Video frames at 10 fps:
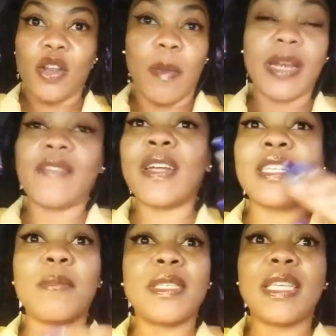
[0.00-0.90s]
Nobody never
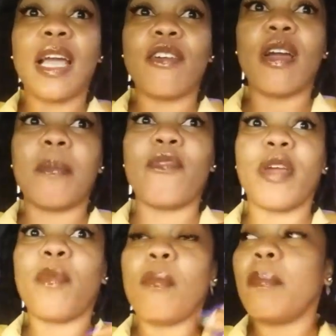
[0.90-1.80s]
tell me say a
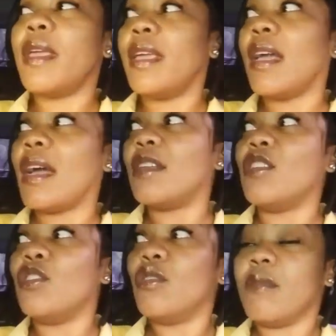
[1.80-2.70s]
robbery, but me
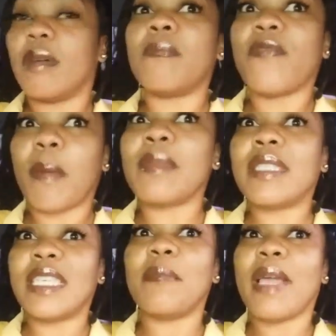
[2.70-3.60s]
from my
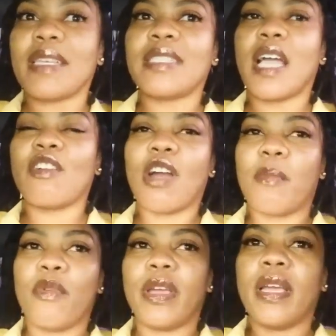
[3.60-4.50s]
seat, me I say a
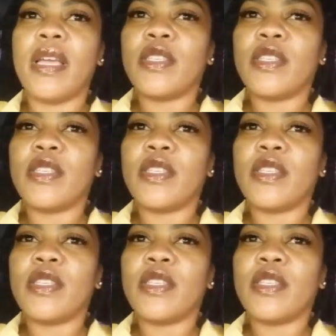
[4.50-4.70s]
robbery.